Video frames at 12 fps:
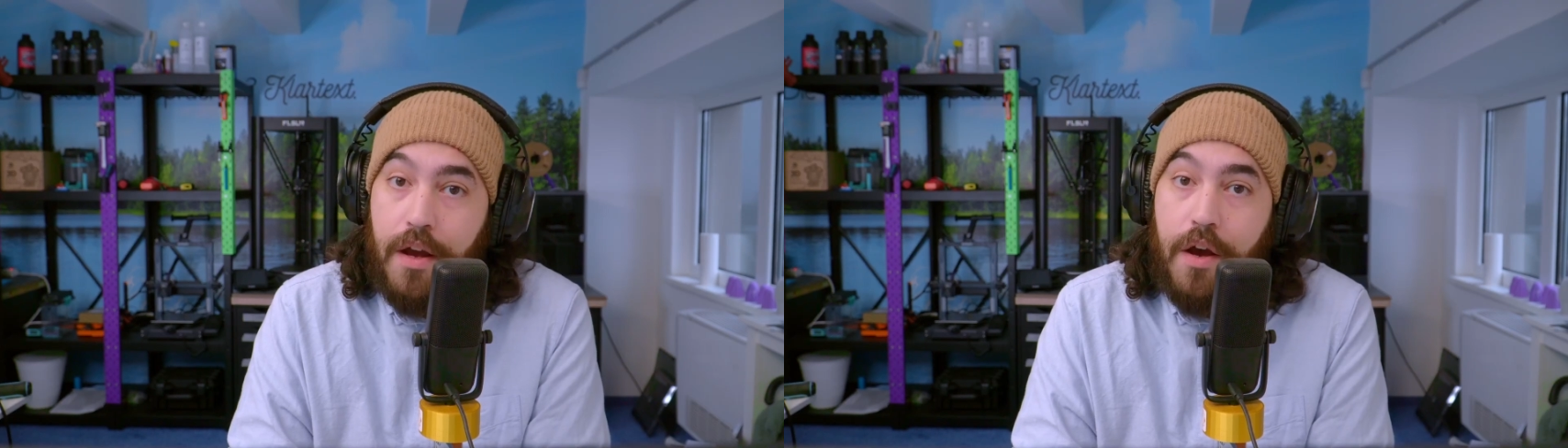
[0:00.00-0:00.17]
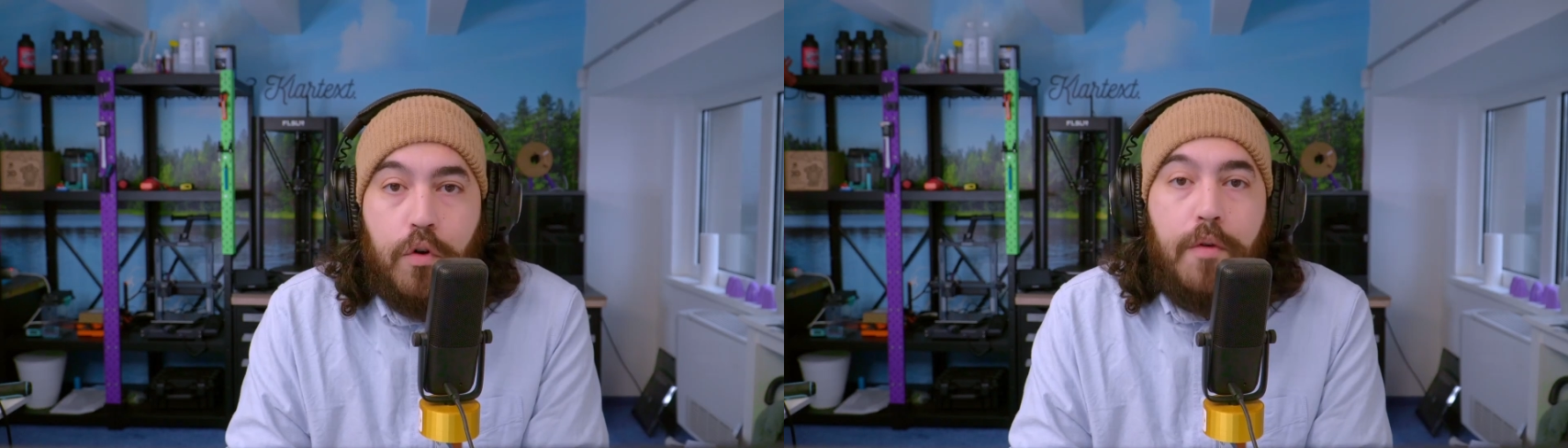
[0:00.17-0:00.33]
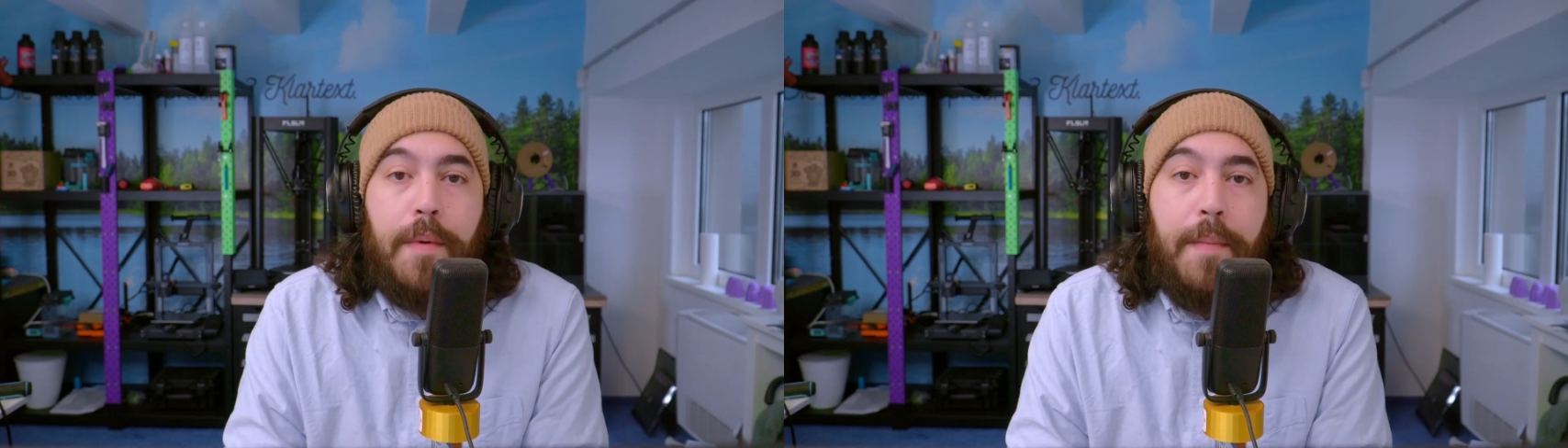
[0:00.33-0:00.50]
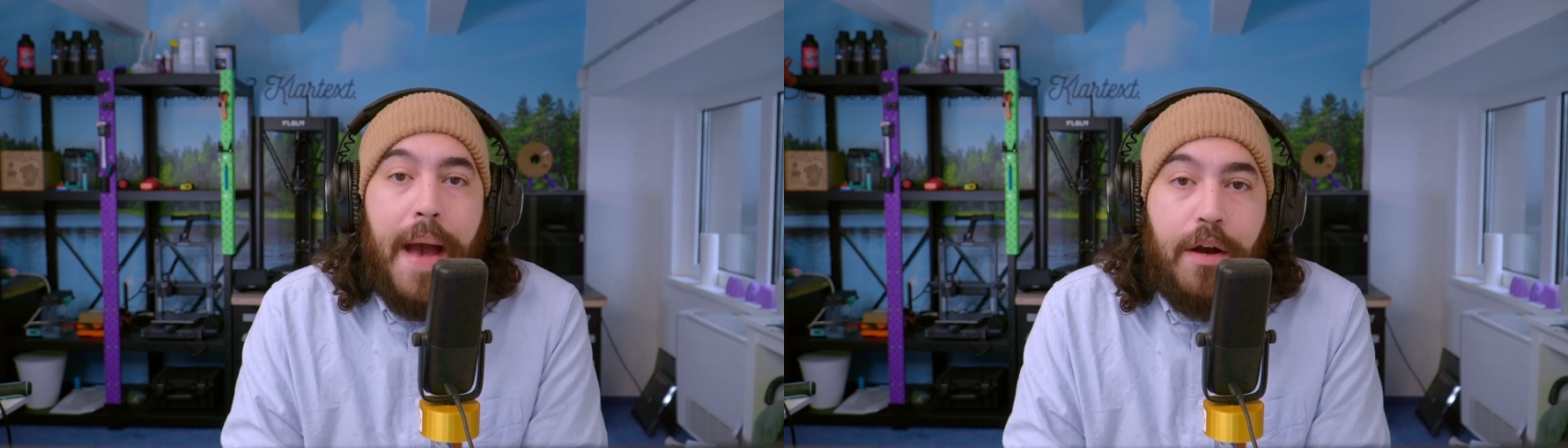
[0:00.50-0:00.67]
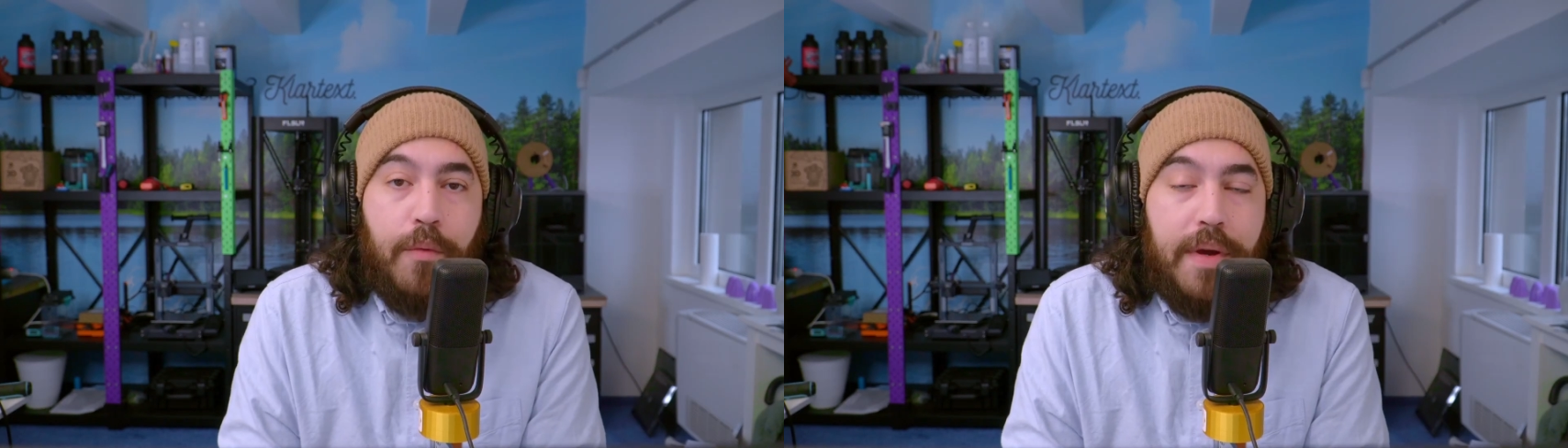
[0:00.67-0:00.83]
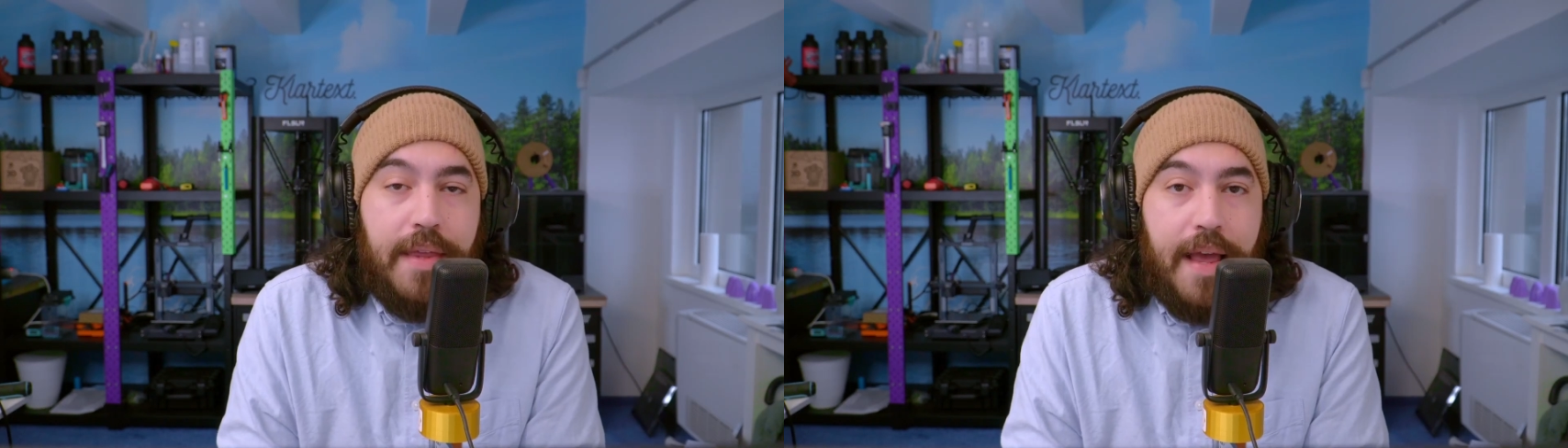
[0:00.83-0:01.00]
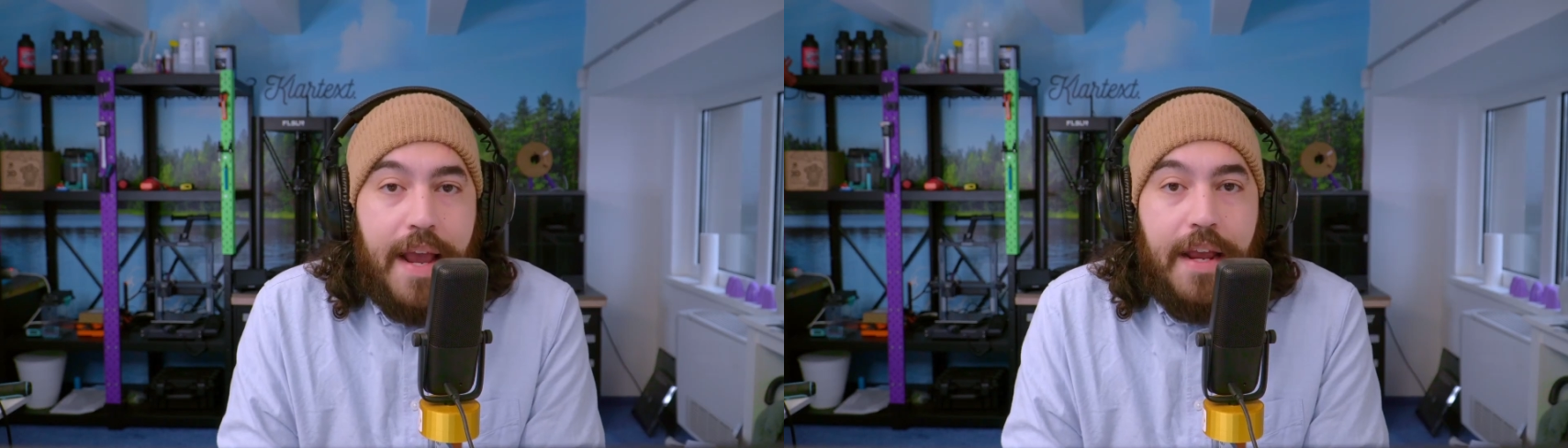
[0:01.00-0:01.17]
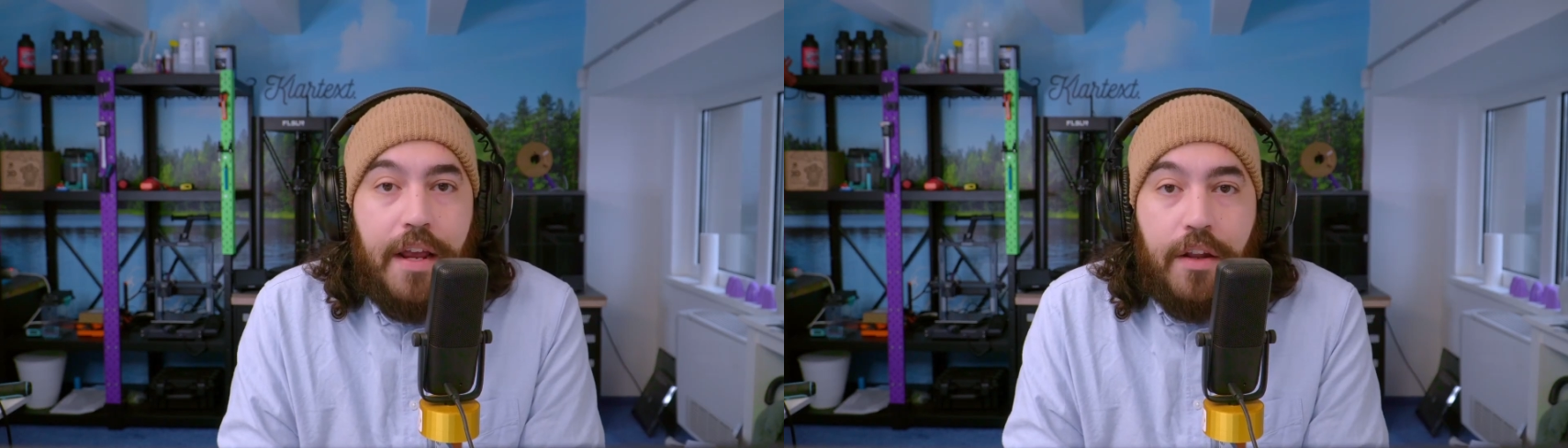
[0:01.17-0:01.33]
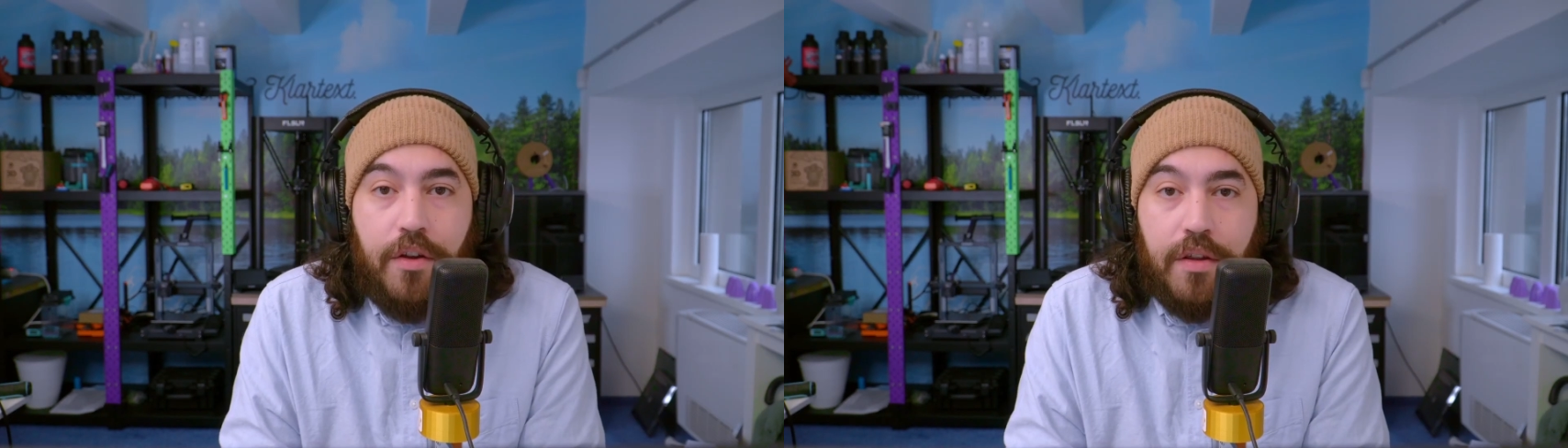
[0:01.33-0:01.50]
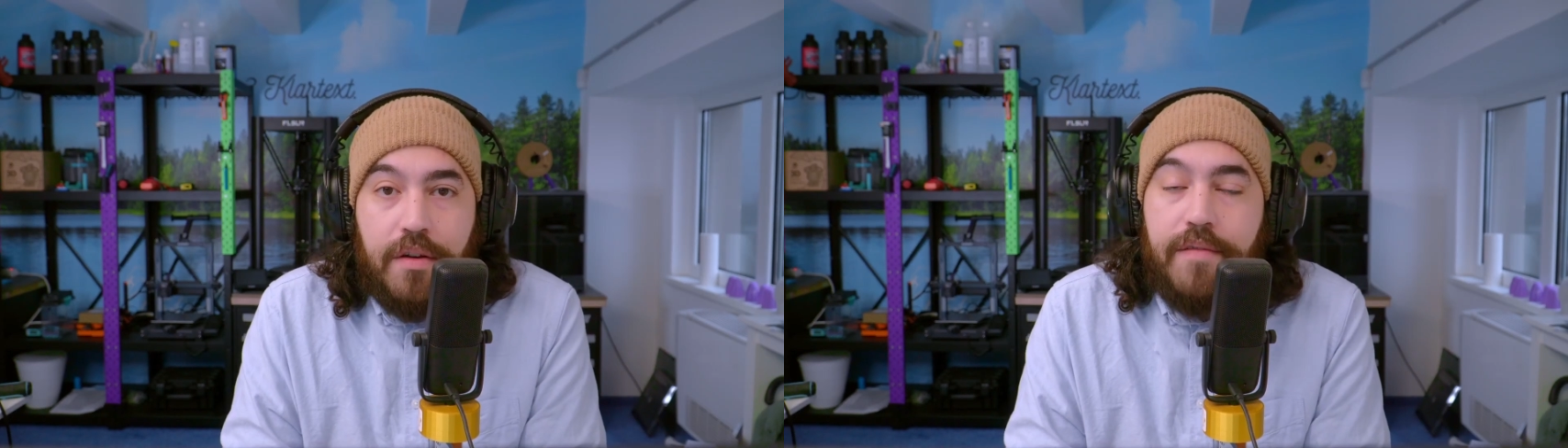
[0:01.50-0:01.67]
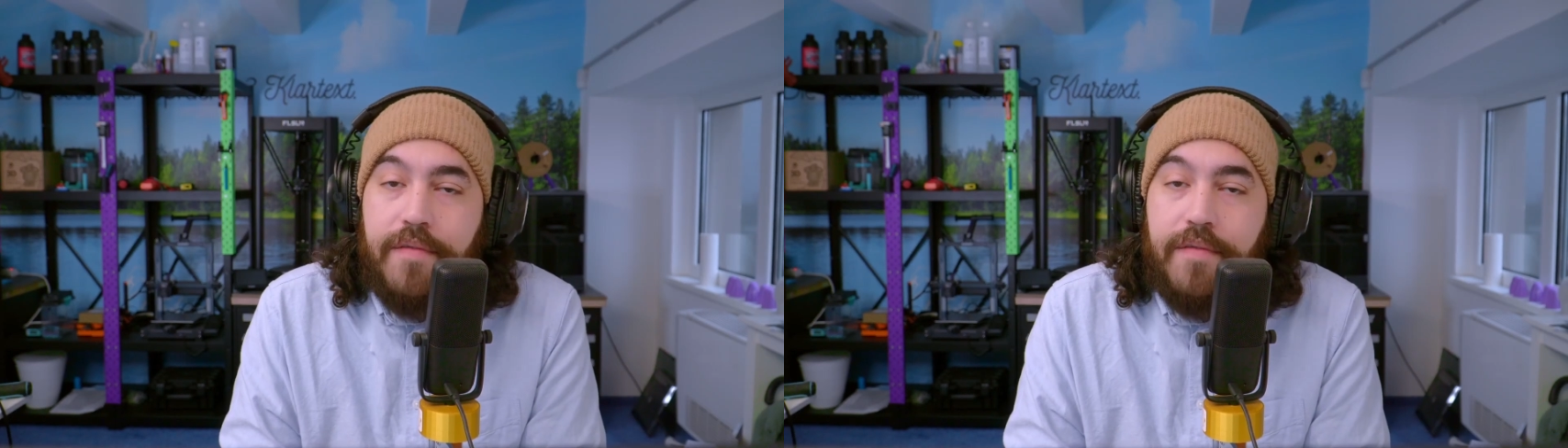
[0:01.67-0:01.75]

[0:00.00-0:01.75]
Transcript: We'll be back with another